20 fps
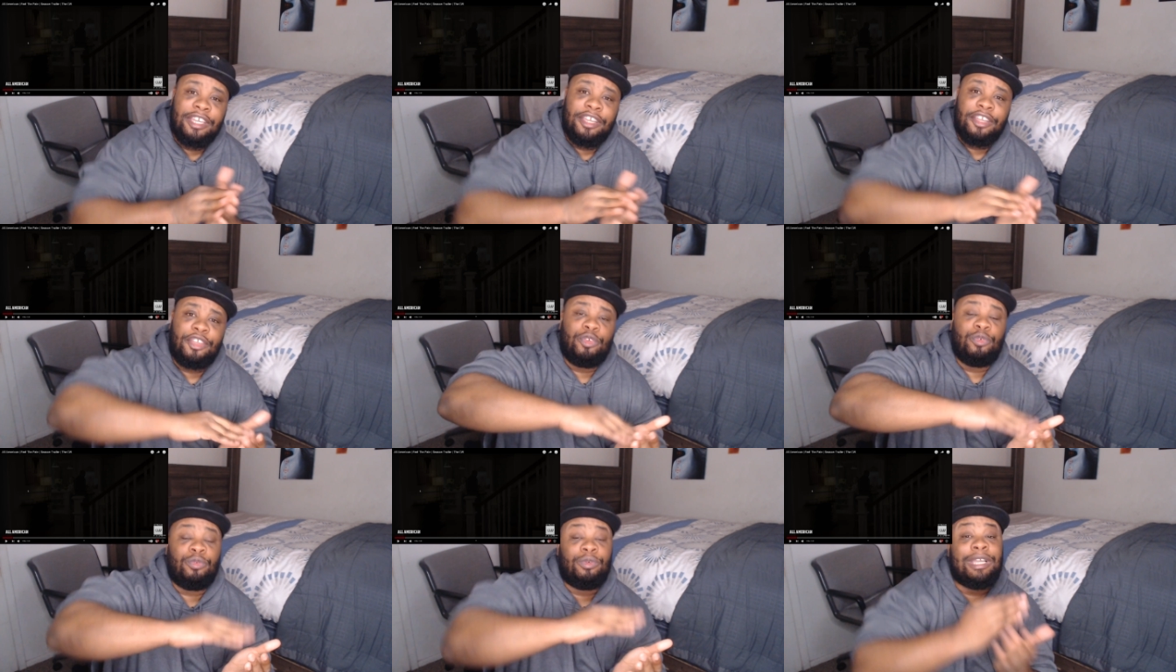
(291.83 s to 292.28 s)

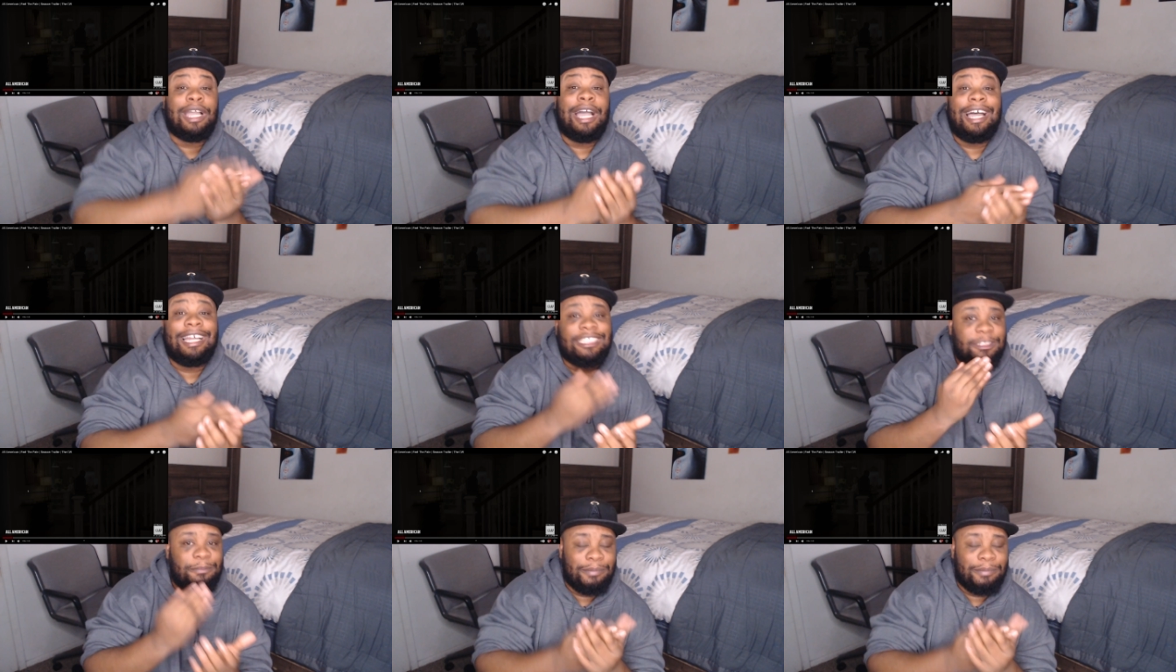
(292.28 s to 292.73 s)
You
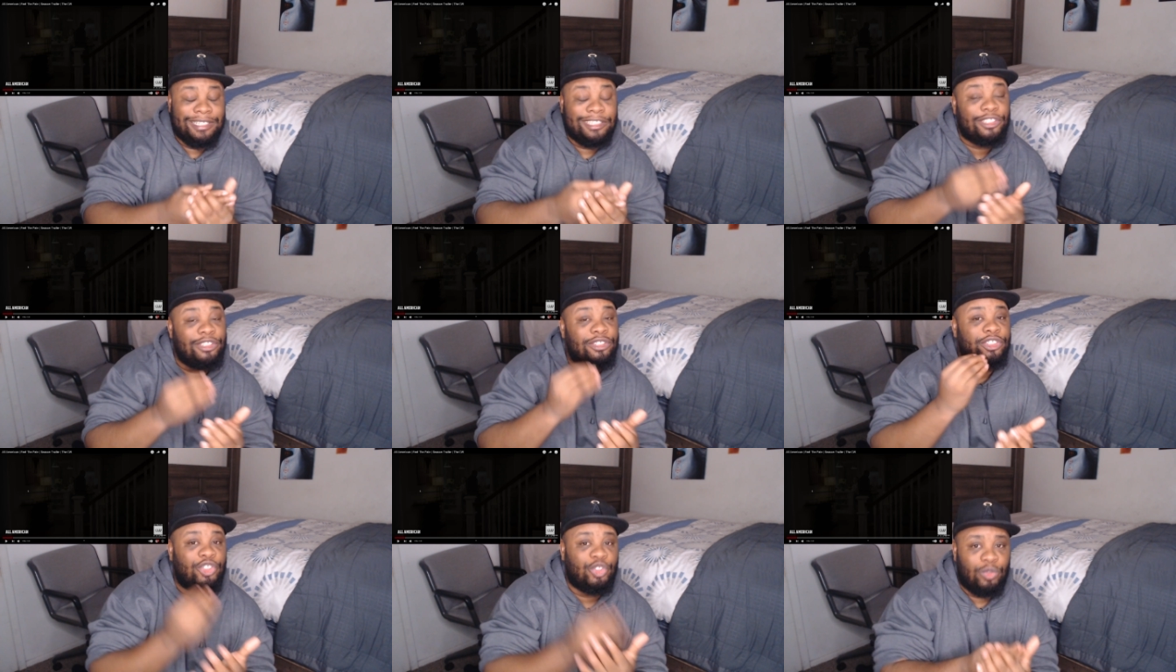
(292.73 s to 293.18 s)
got
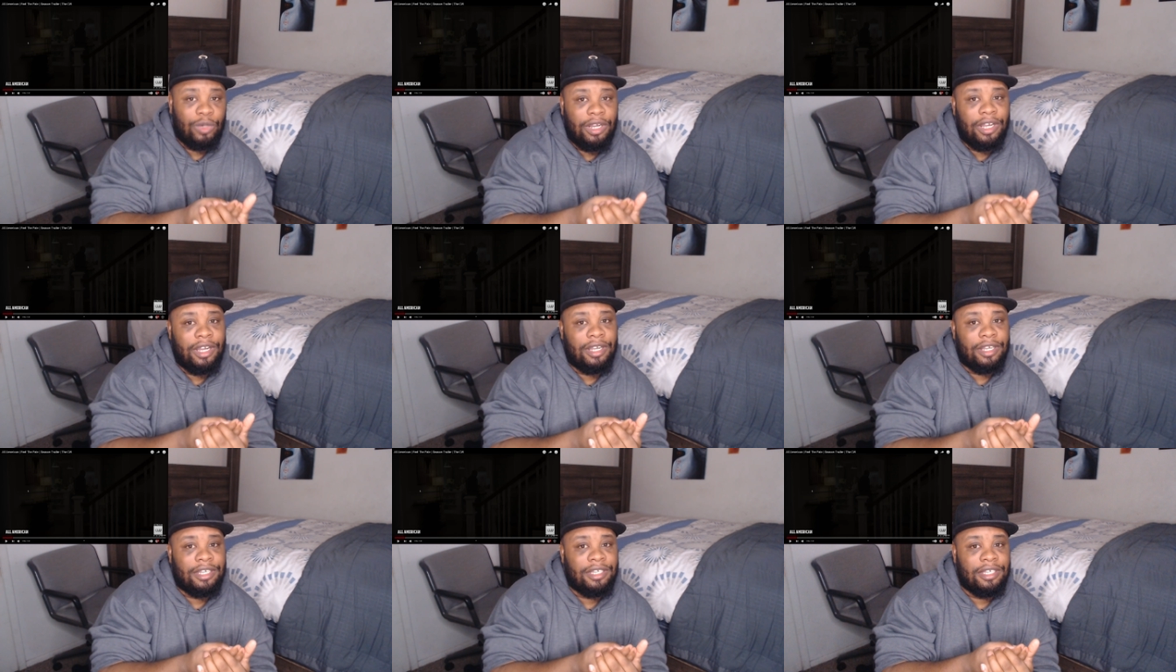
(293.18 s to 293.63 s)
Spencer
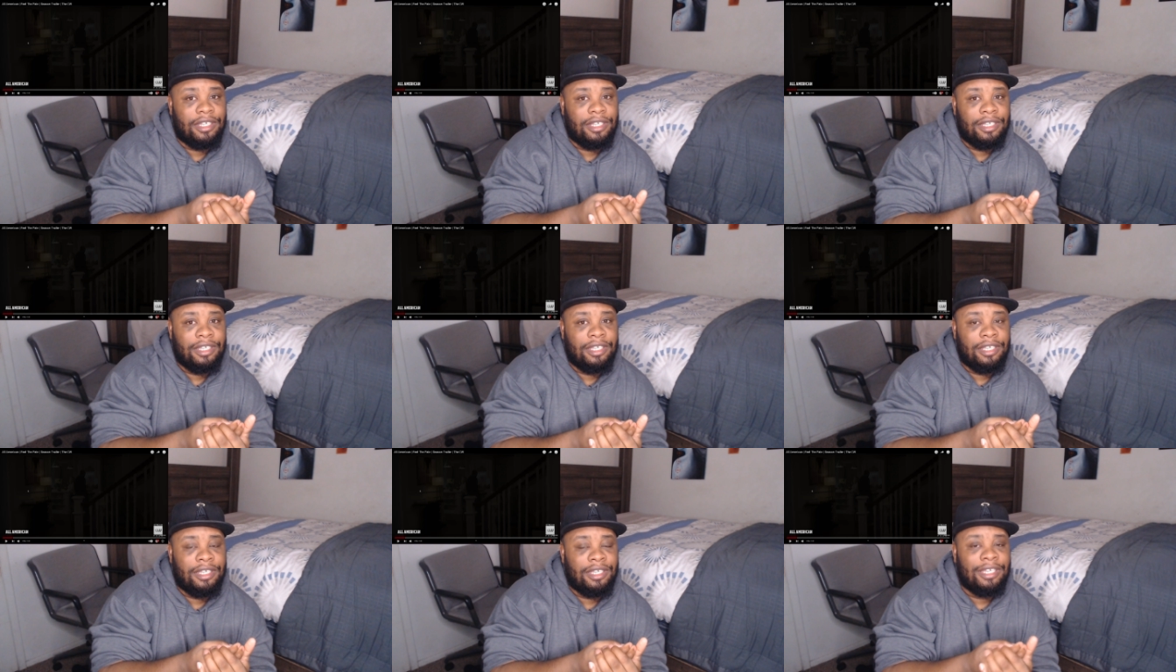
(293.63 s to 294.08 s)
drunk,
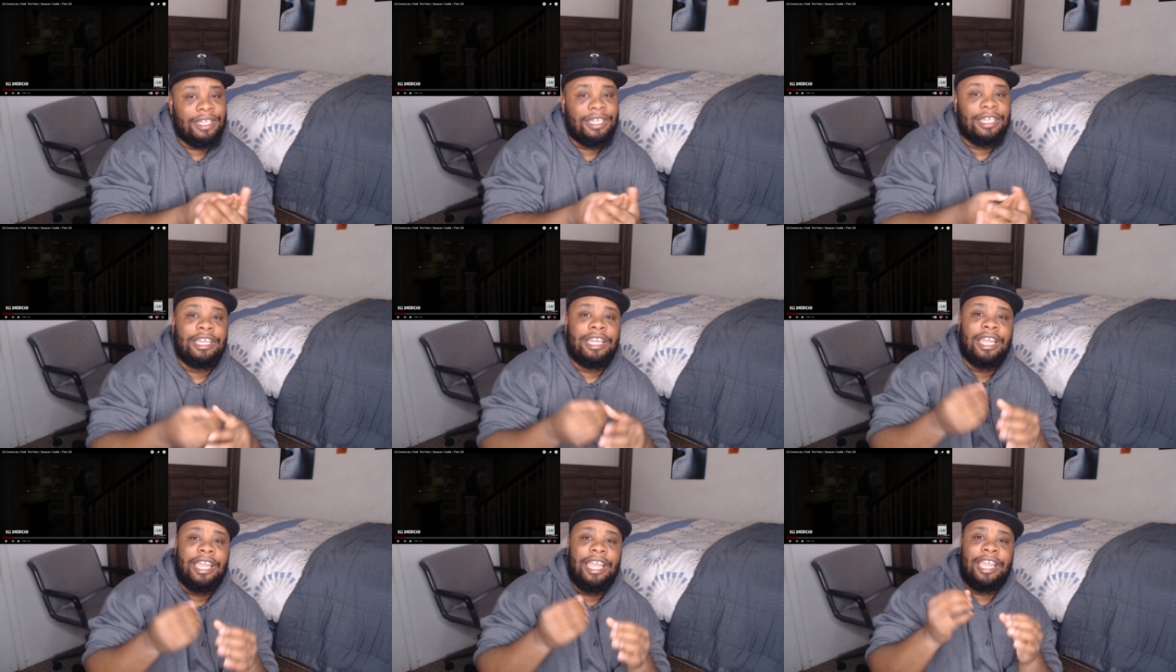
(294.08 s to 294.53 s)

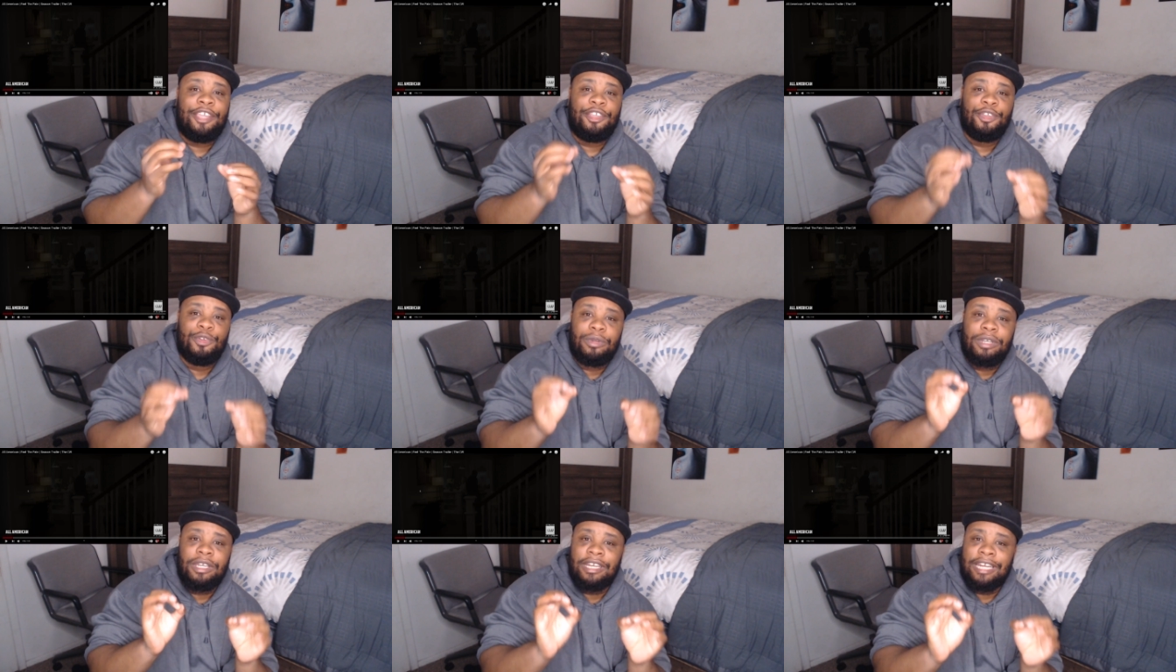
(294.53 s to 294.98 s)
and
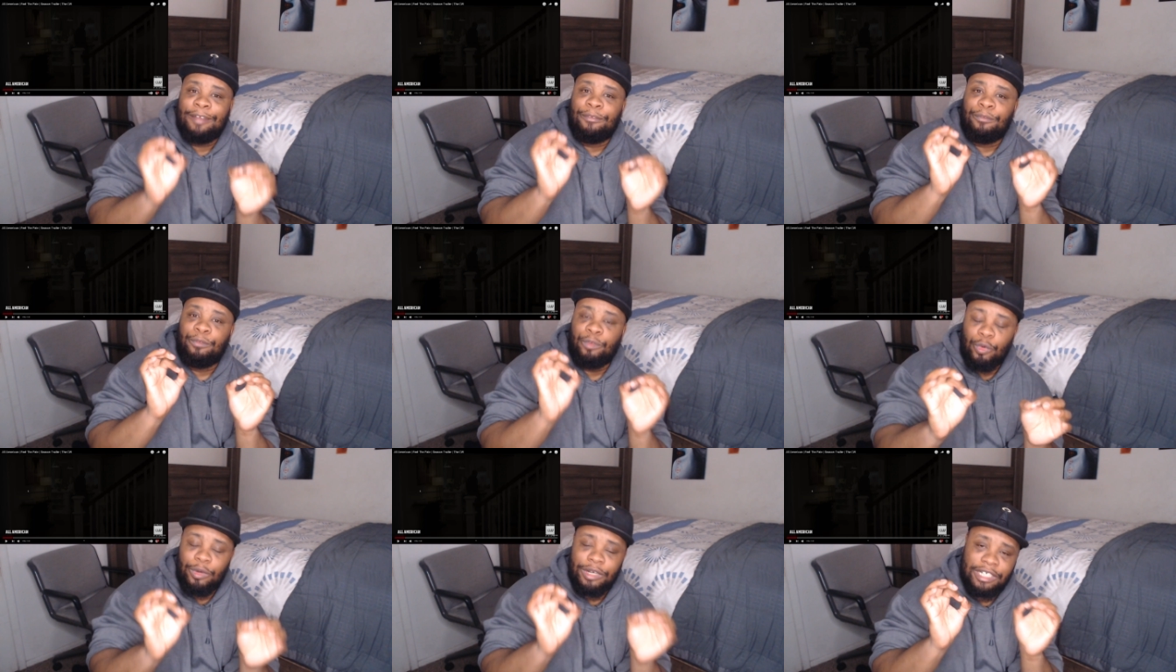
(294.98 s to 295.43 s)
you could have
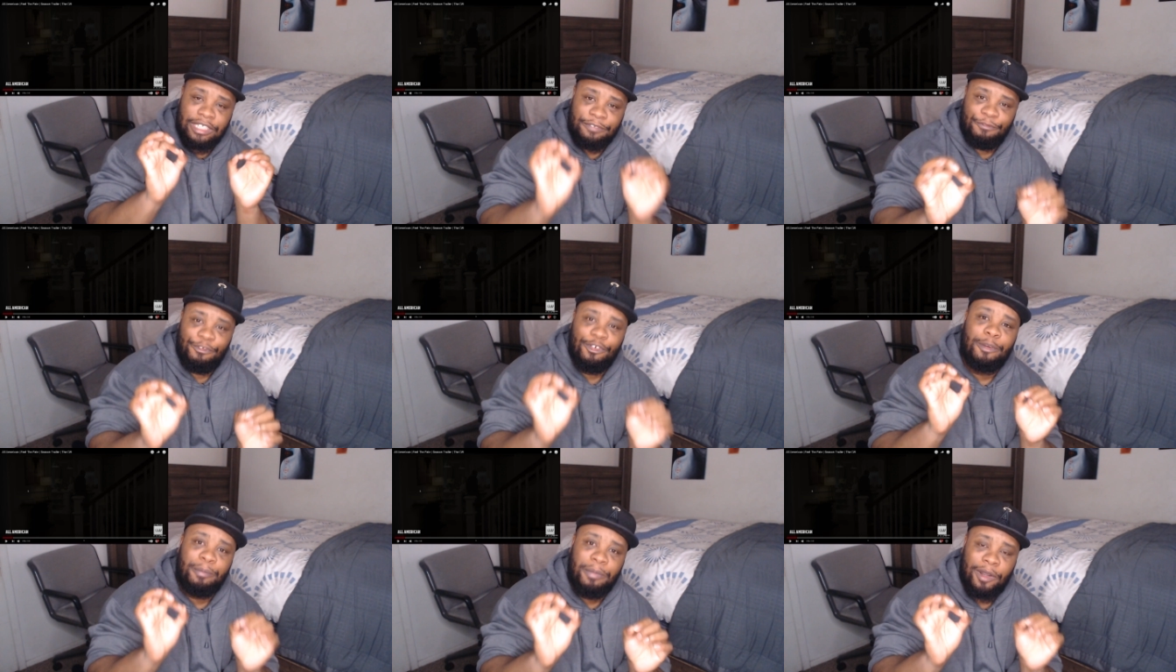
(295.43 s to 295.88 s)
ruined his
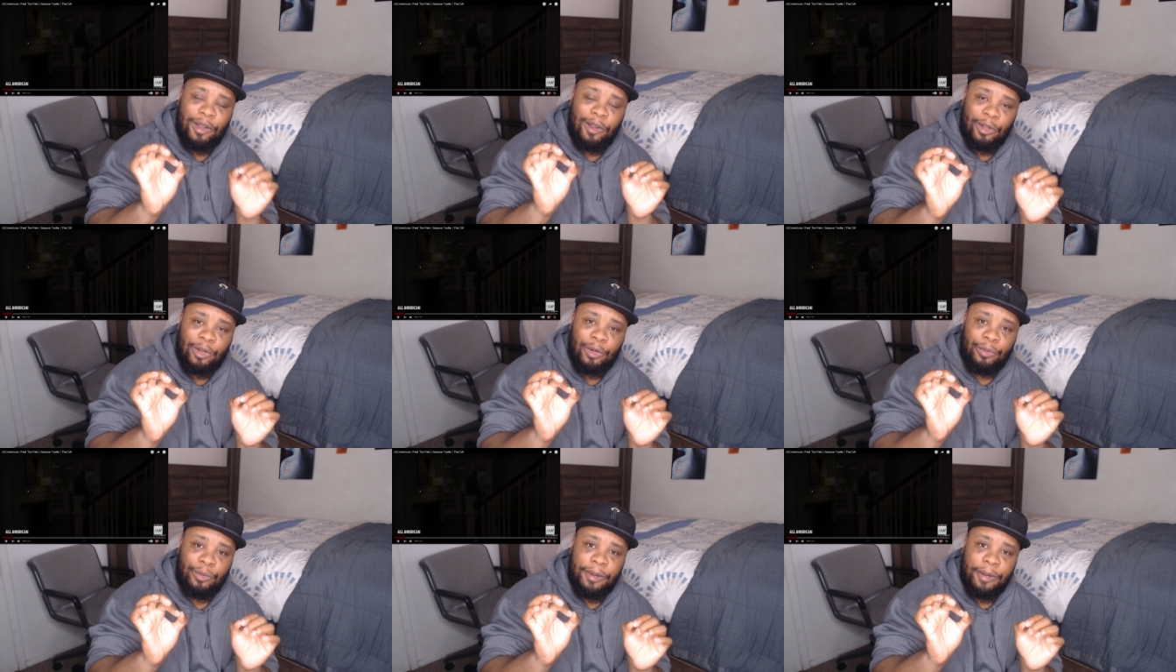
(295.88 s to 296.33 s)
football
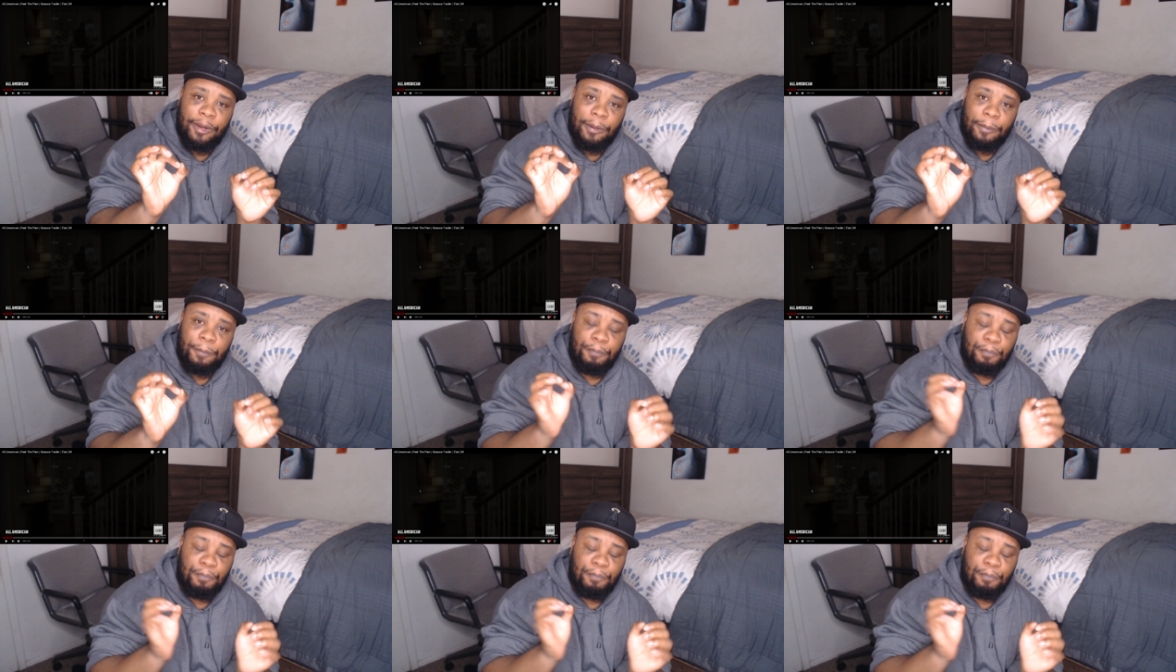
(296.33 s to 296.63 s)
career.